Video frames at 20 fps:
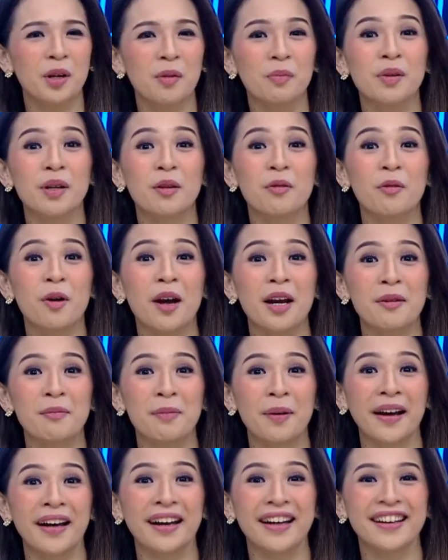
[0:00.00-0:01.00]
will be
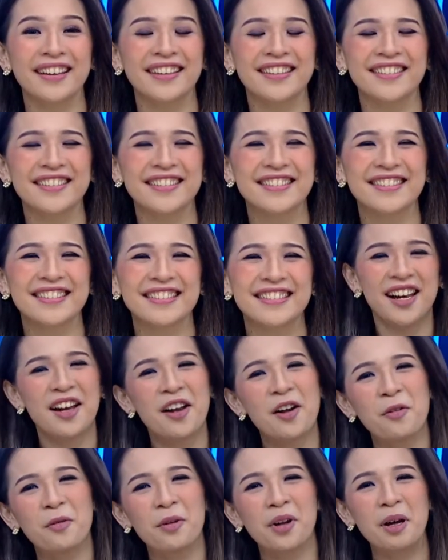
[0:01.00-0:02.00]
right back.
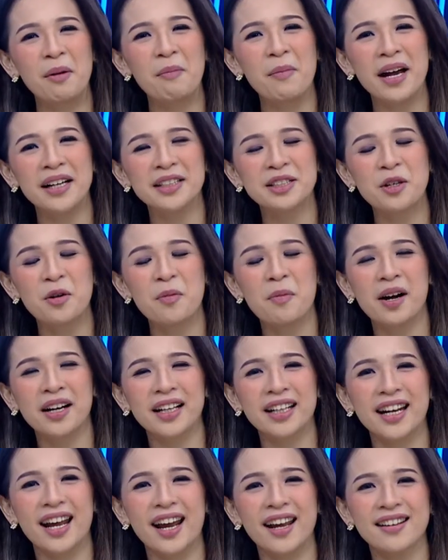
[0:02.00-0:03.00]
Welcome back to
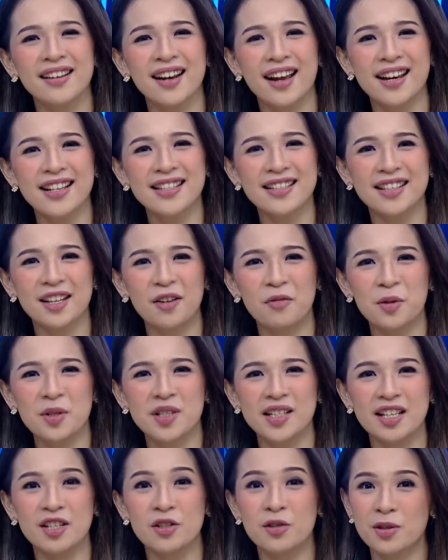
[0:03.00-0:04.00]
Market Headlines. It
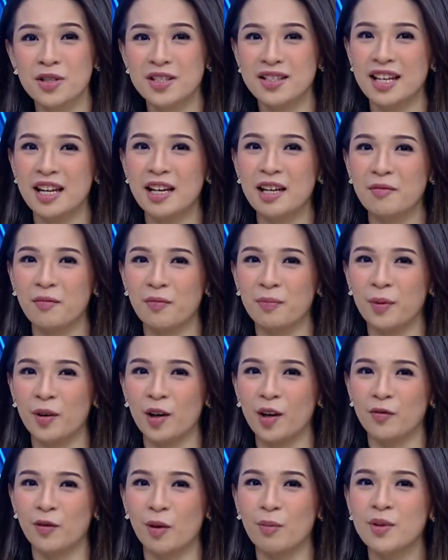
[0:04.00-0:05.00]
was interesting
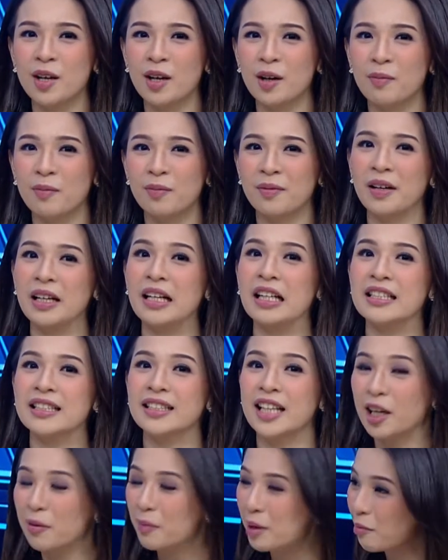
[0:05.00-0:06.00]
from the
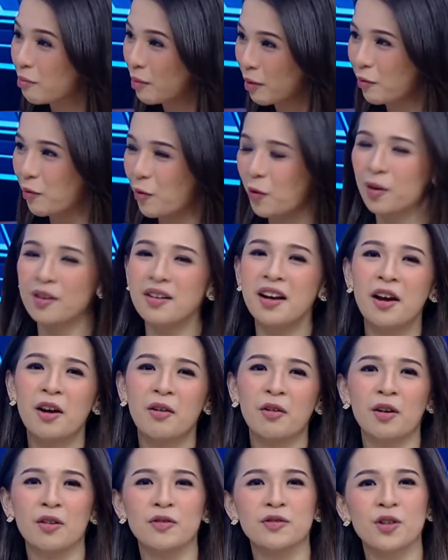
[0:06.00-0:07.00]
segment before.
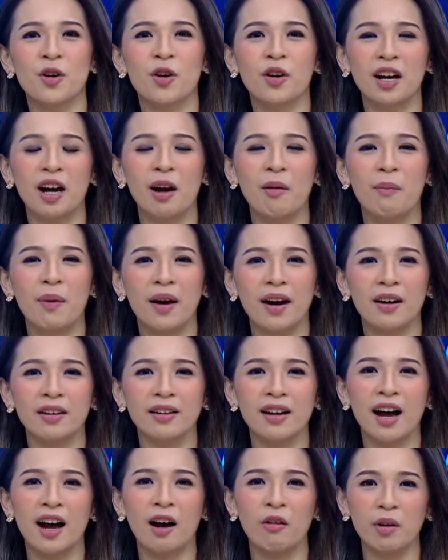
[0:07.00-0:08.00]
We have talked
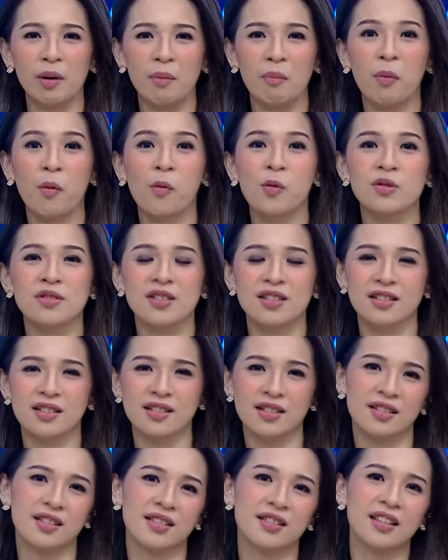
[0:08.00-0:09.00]
about how important
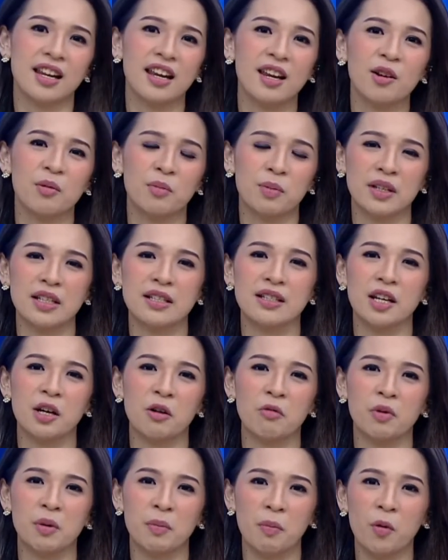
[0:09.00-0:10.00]
the
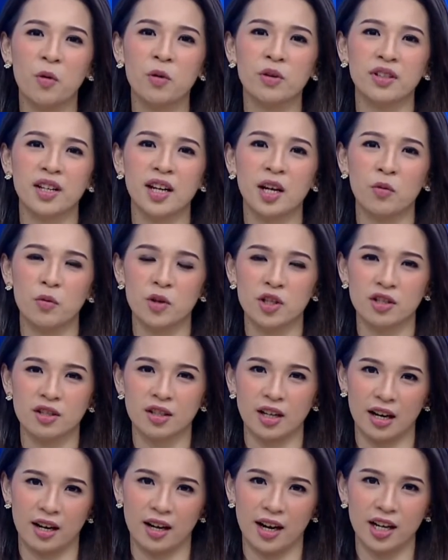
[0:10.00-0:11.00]
sustainability of reporting,
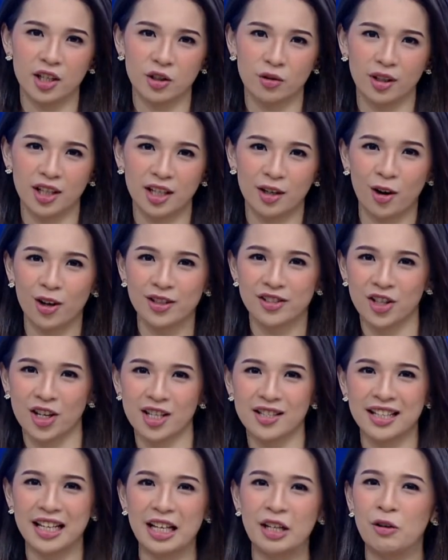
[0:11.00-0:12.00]
which are actually not
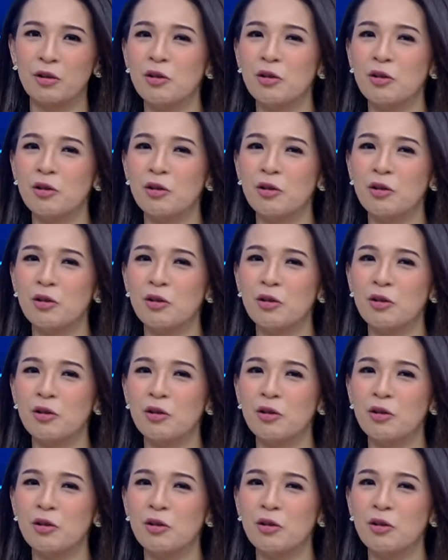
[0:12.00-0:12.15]
just a